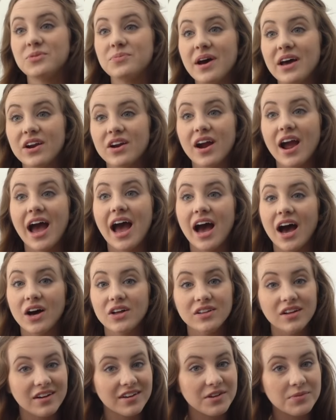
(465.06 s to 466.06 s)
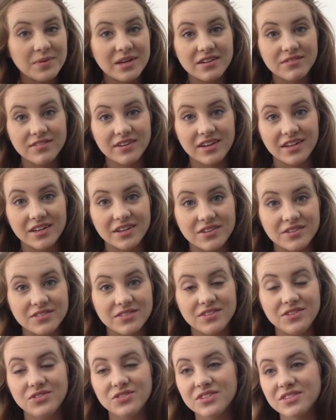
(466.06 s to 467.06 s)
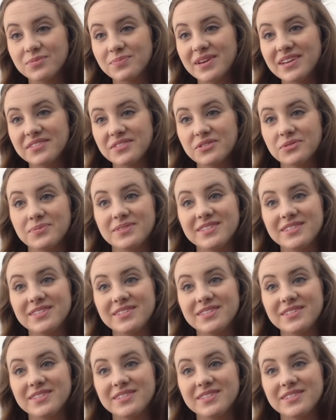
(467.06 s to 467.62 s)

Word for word: No yeah. matter how long you make videos, you just make those